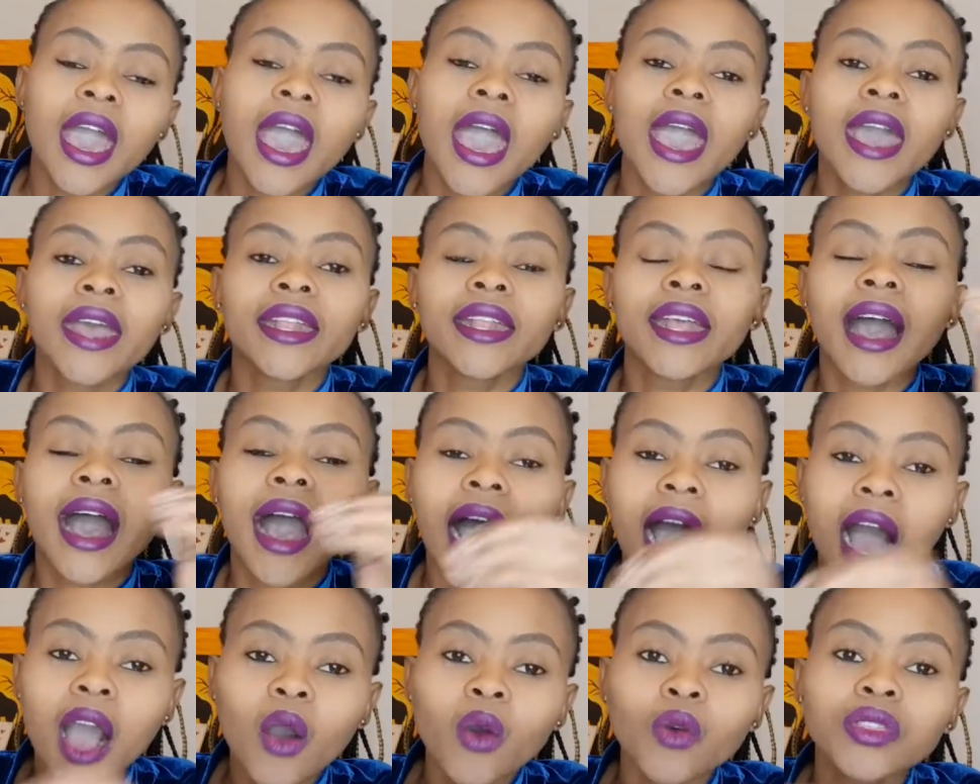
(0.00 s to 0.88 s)
and
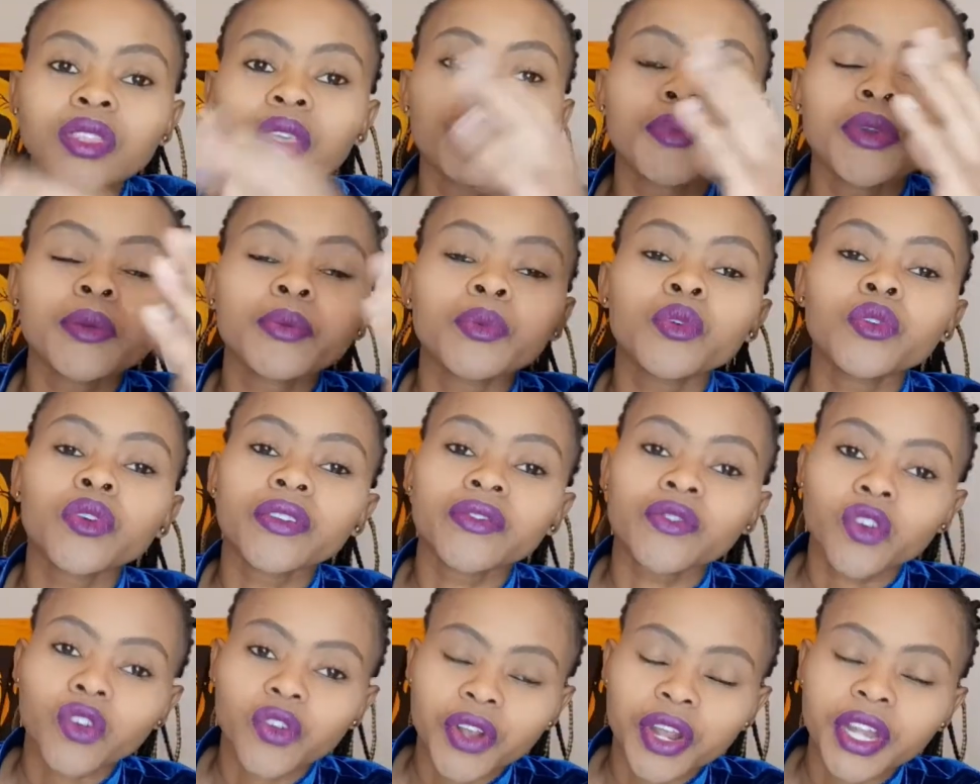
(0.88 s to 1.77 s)
how the people who have
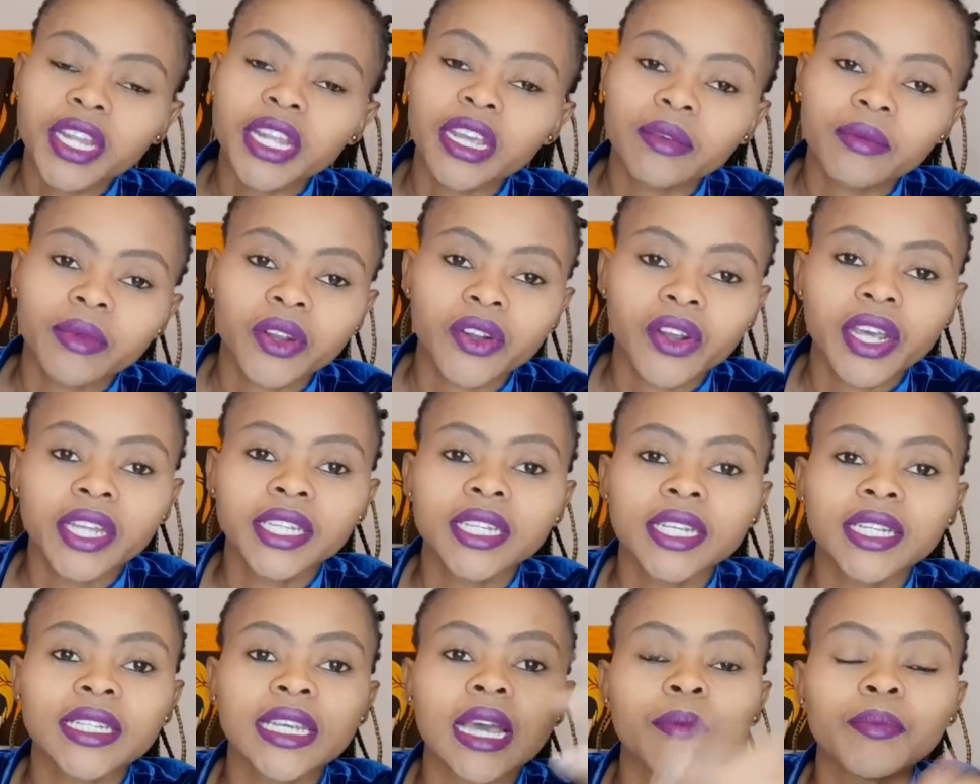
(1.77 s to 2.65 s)
already
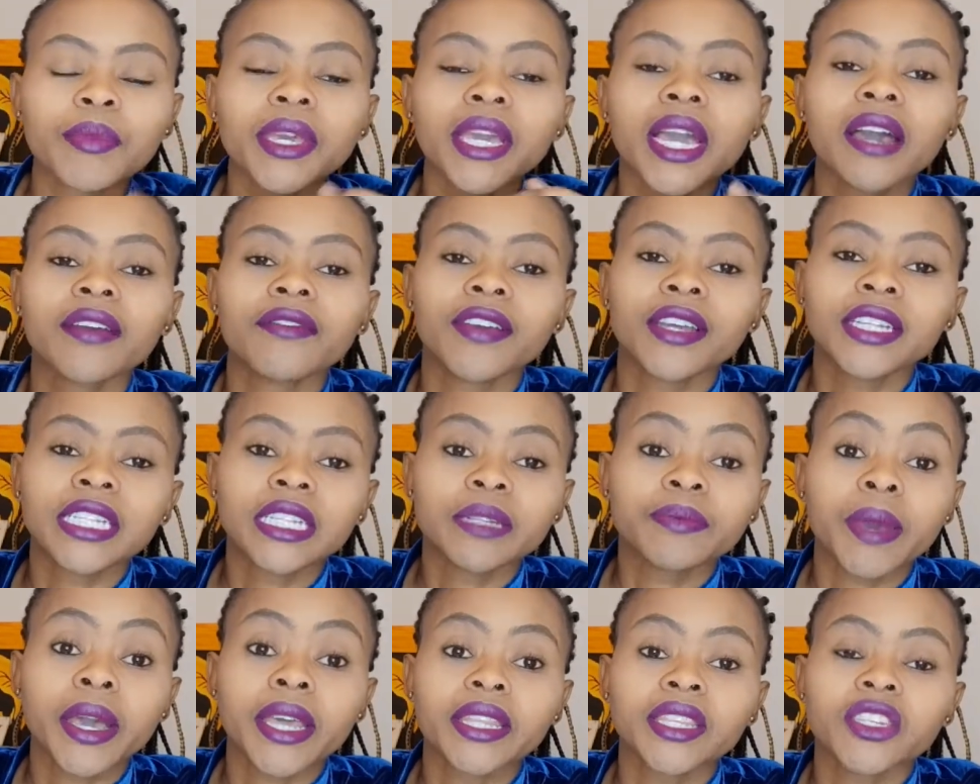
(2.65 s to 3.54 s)
immigrated are being affected
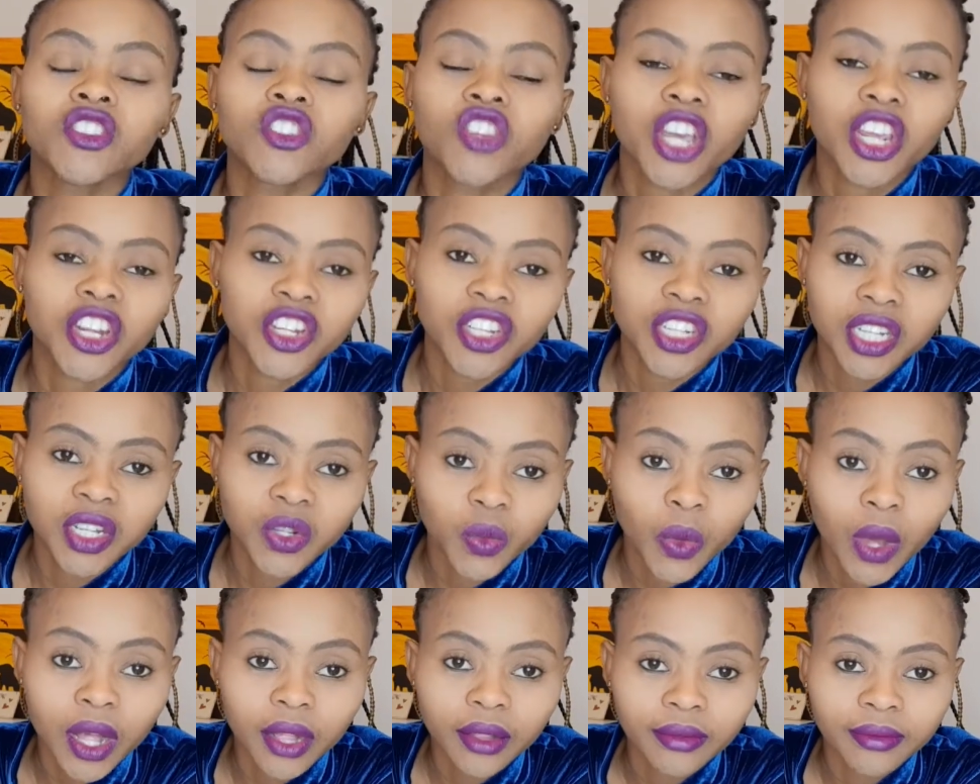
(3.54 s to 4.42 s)
by these changes as
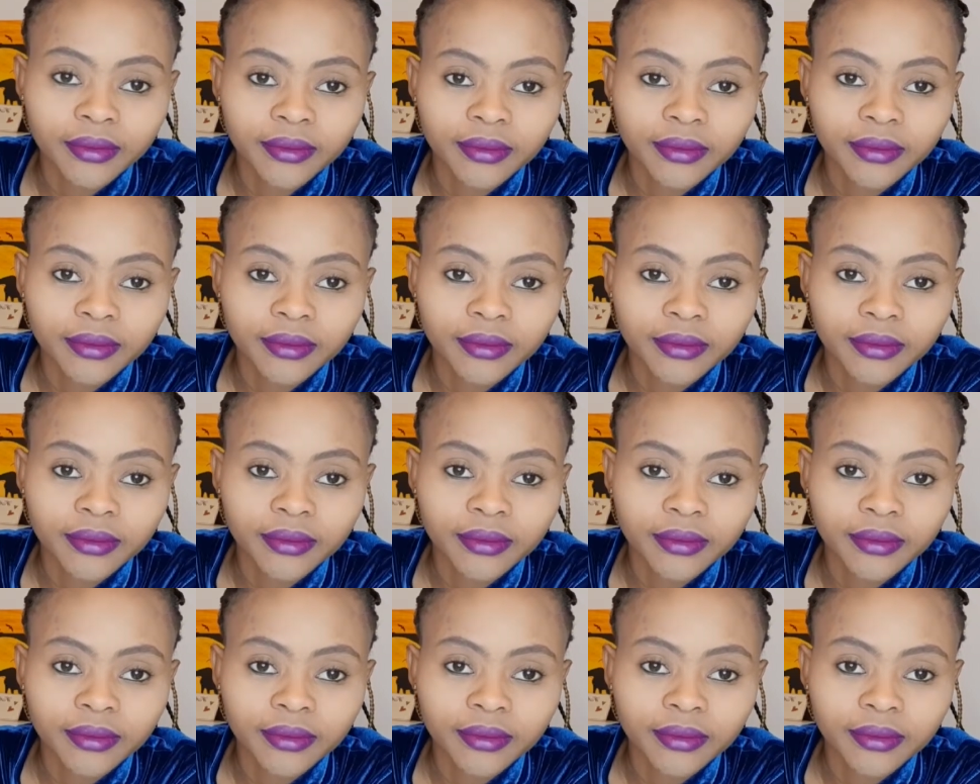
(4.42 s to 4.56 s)
well.